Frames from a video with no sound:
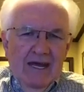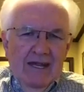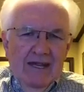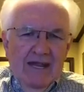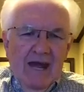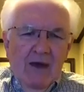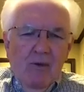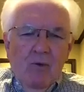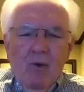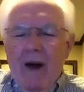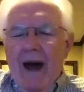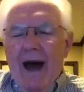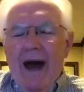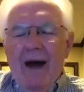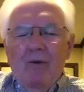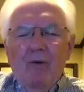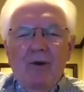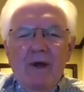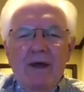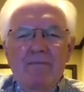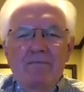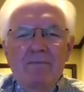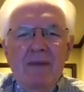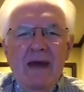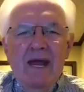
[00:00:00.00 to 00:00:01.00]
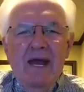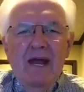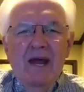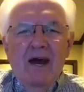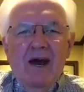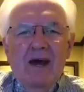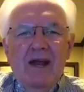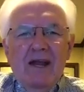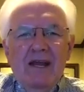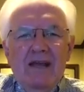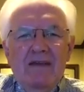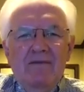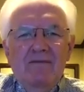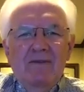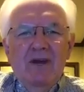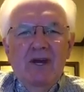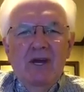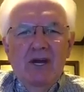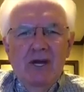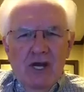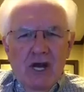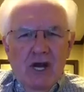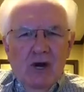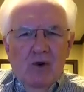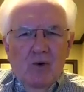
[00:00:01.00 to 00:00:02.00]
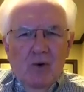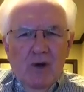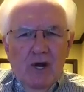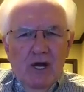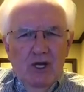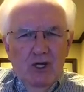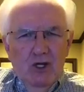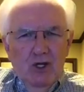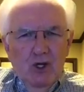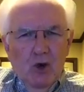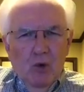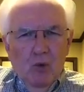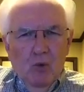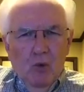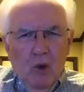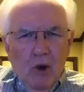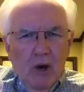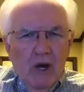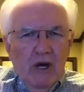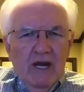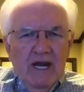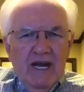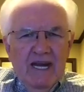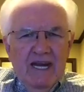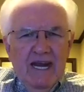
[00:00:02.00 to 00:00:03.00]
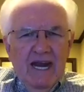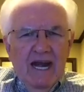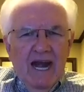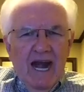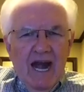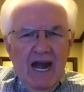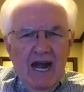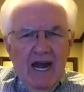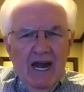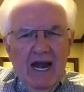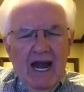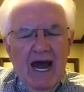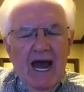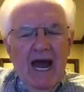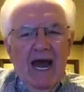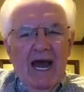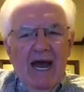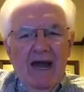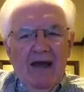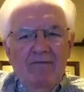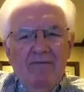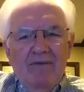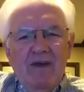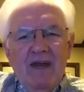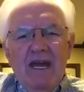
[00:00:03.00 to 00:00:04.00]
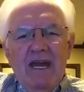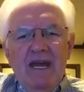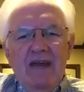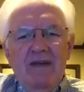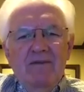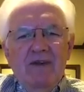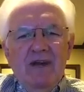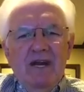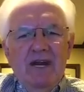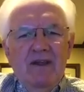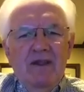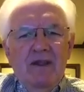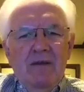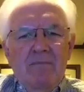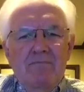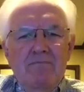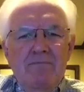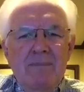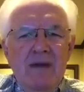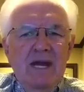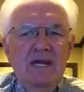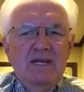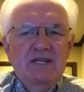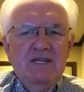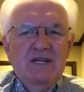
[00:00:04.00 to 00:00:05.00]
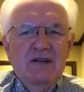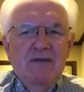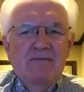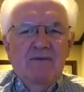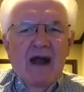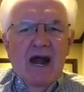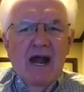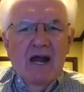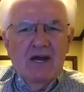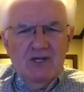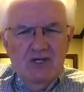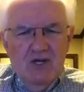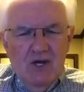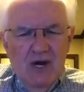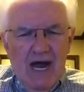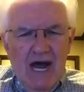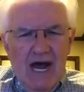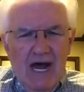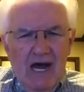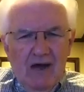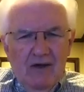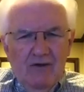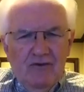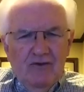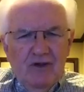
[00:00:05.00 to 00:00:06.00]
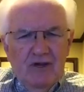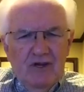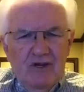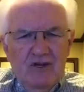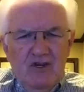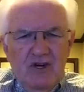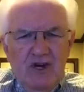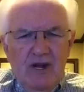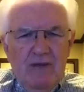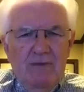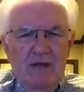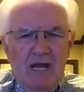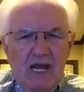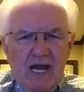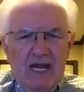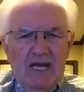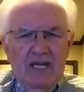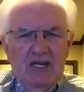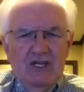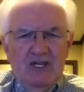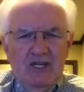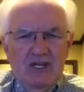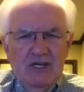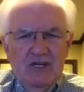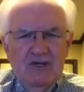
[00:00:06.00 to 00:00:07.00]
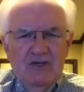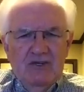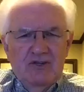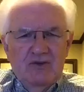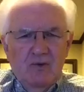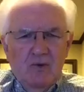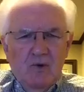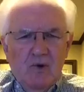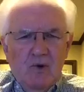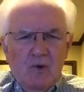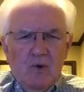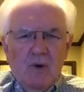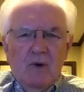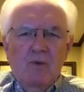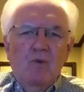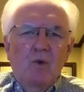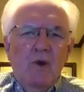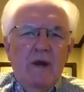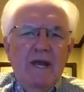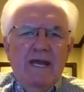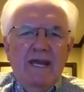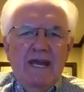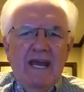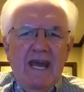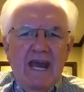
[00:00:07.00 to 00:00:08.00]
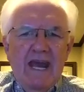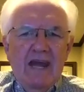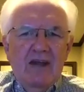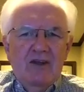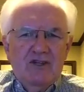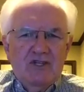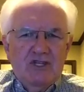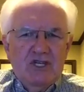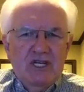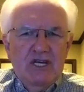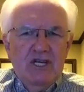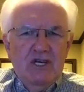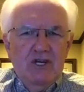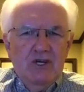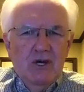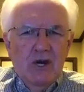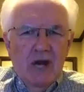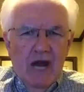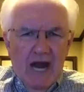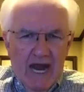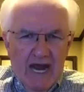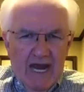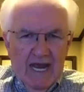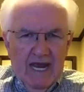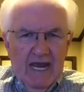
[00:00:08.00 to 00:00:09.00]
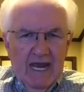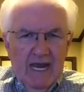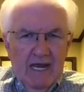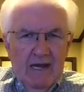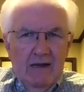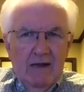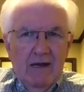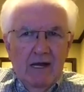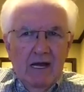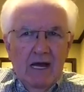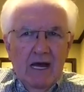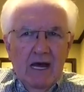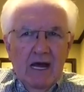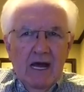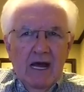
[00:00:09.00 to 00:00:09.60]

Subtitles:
that while we may not even know it, You're working in our life, even in the midst of our trials and tribulations, when we can't see Your hand,